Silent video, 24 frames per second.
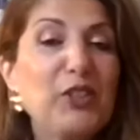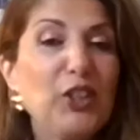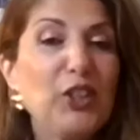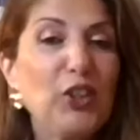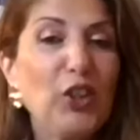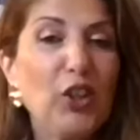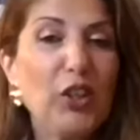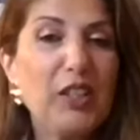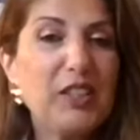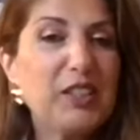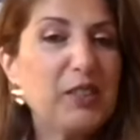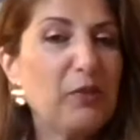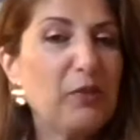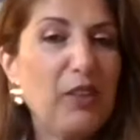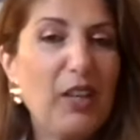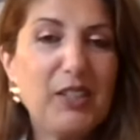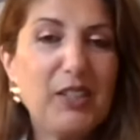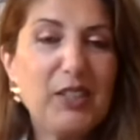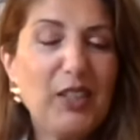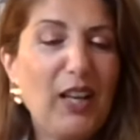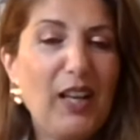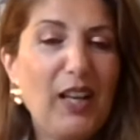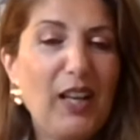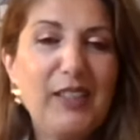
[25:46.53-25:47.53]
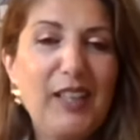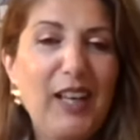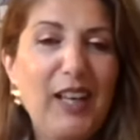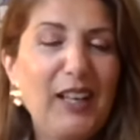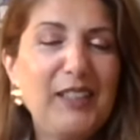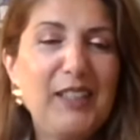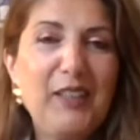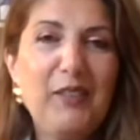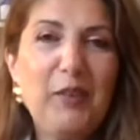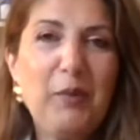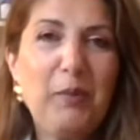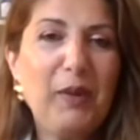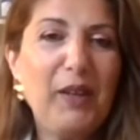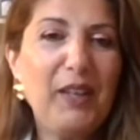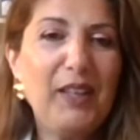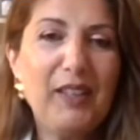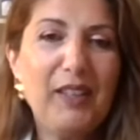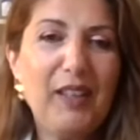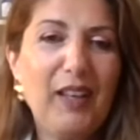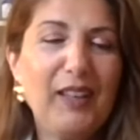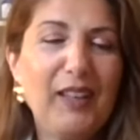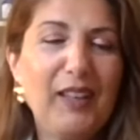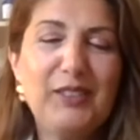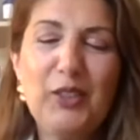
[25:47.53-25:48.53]
not. I never
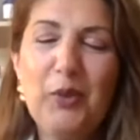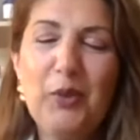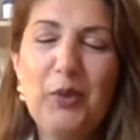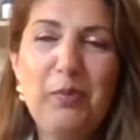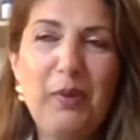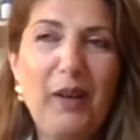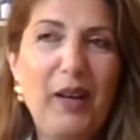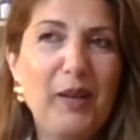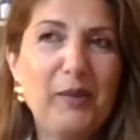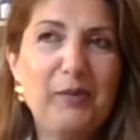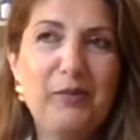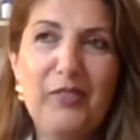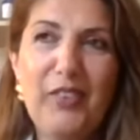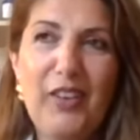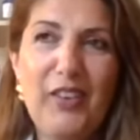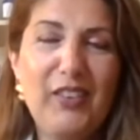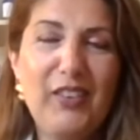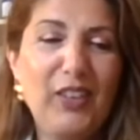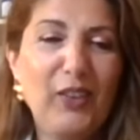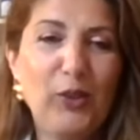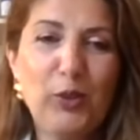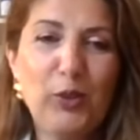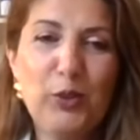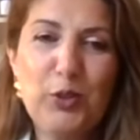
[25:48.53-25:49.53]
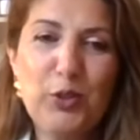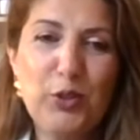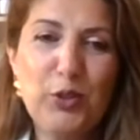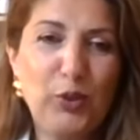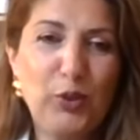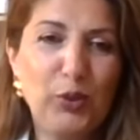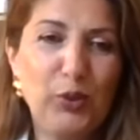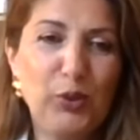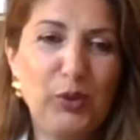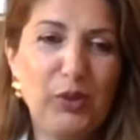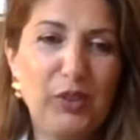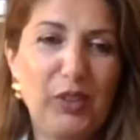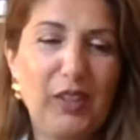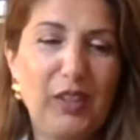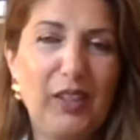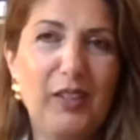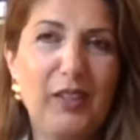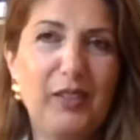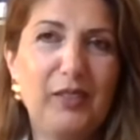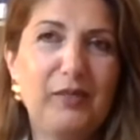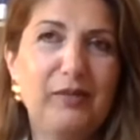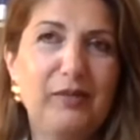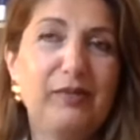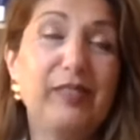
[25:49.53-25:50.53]
pay. I don't. I'm very old school
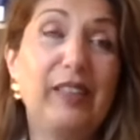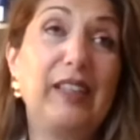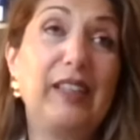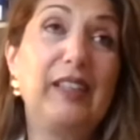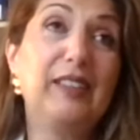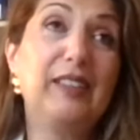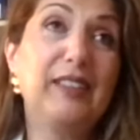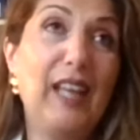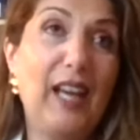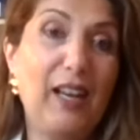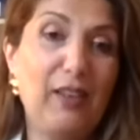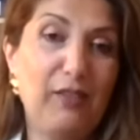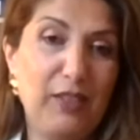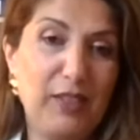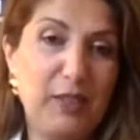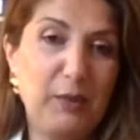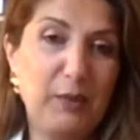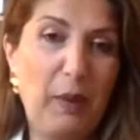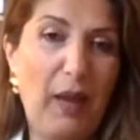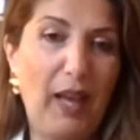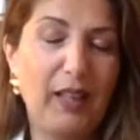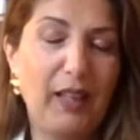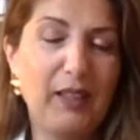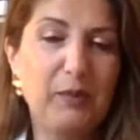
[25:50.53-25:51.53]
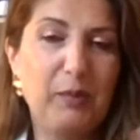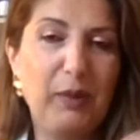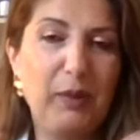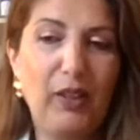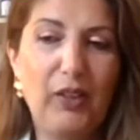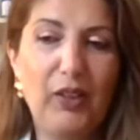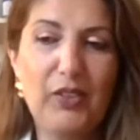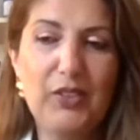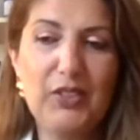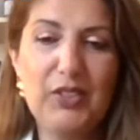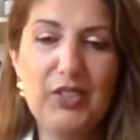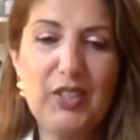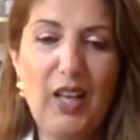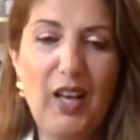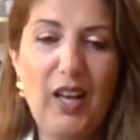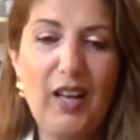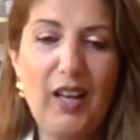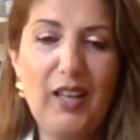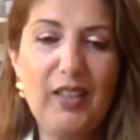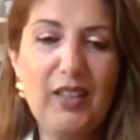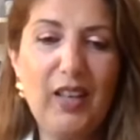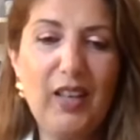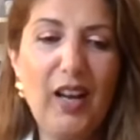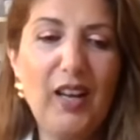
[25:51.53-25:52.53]
in that respect, because
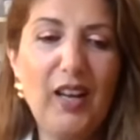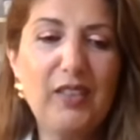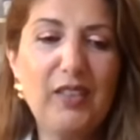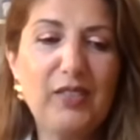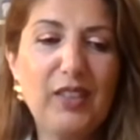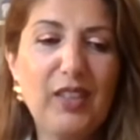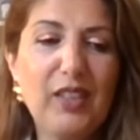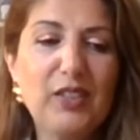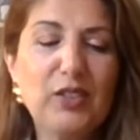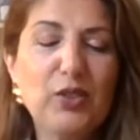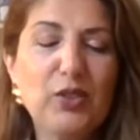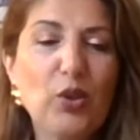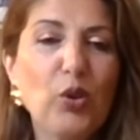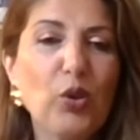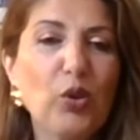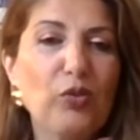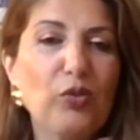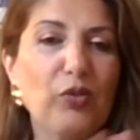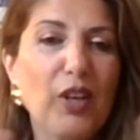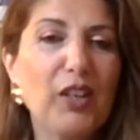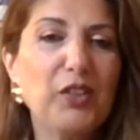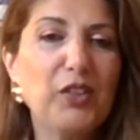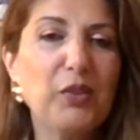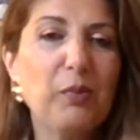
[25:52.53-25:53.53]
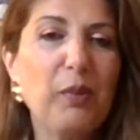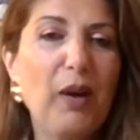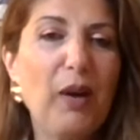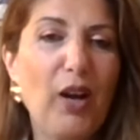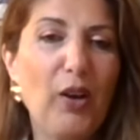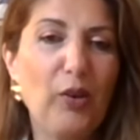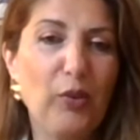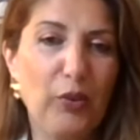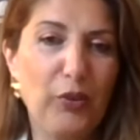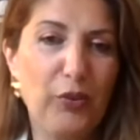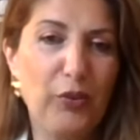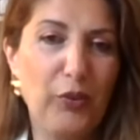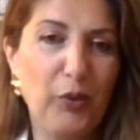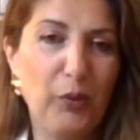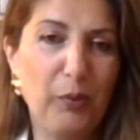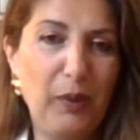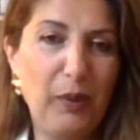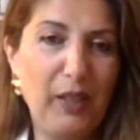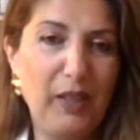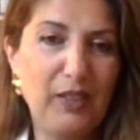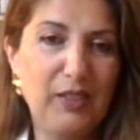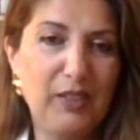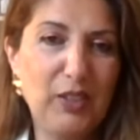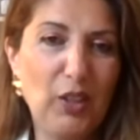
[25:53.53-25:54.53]
it's all word of mouth for
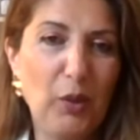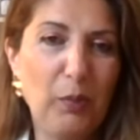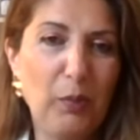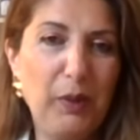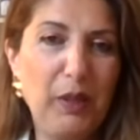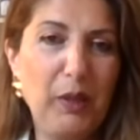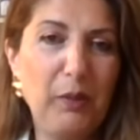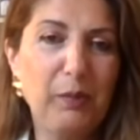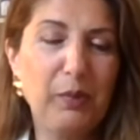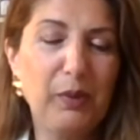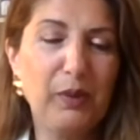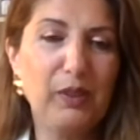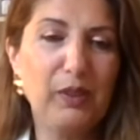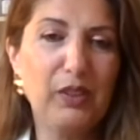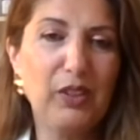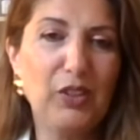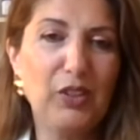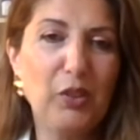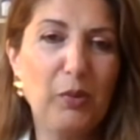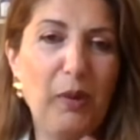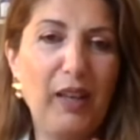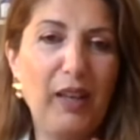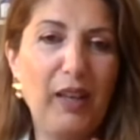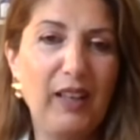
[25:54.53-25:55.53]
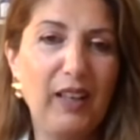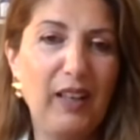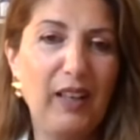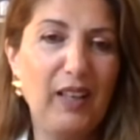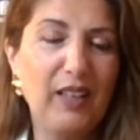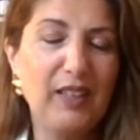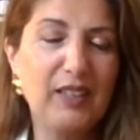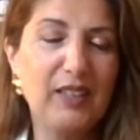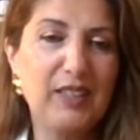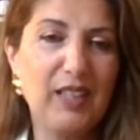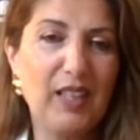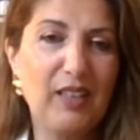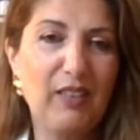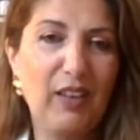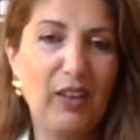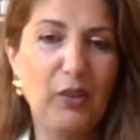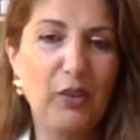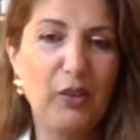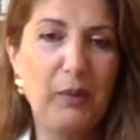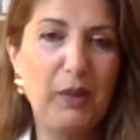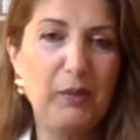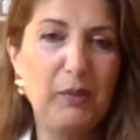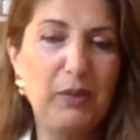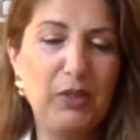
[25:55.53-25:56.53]
me. So people, you know, my clients, they
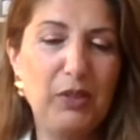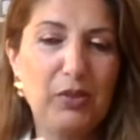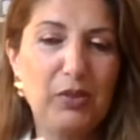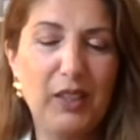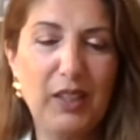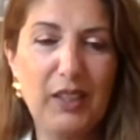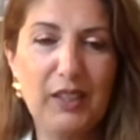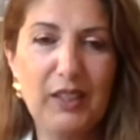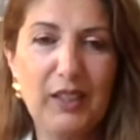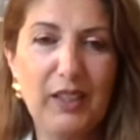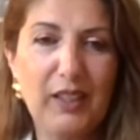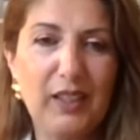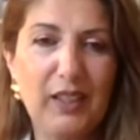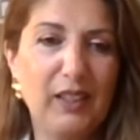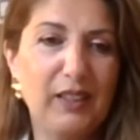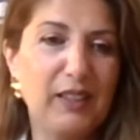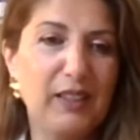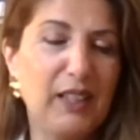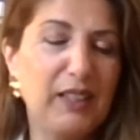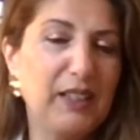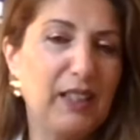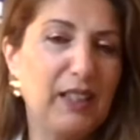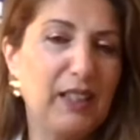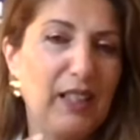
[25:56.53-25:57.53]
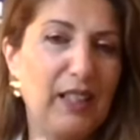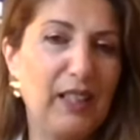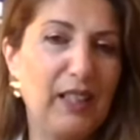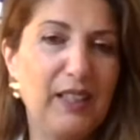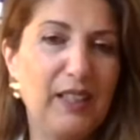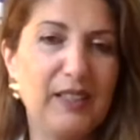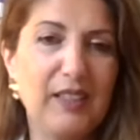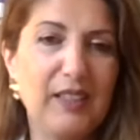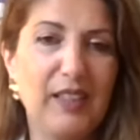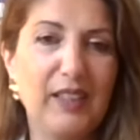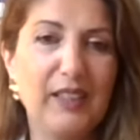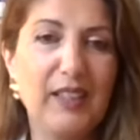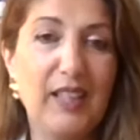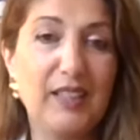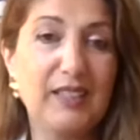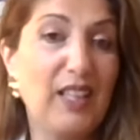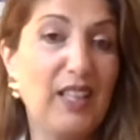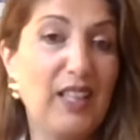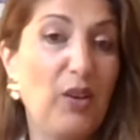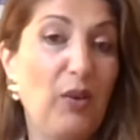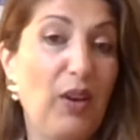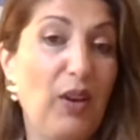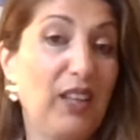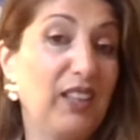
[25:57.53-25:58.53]
recommend me to another client, and that's
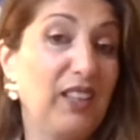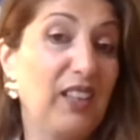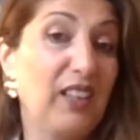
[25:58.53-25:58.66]
how I